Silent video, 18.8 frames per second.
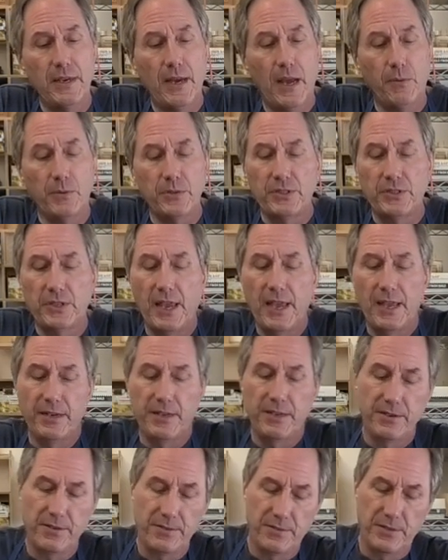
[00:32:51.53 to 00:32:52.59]
I was
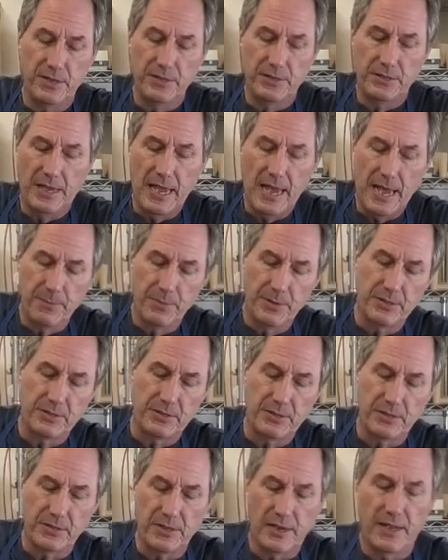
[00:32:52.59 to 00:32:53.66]
sanding these
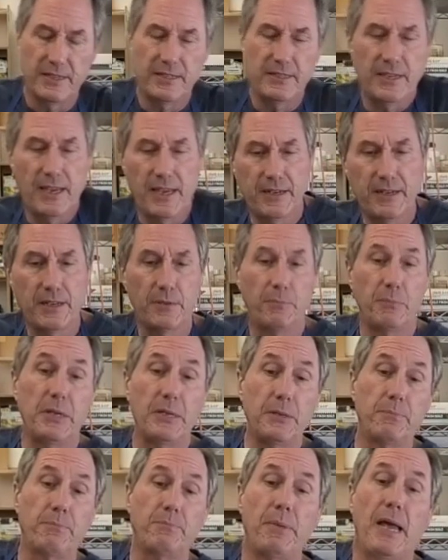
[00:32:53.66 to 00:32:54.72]
cabinets and I sanded big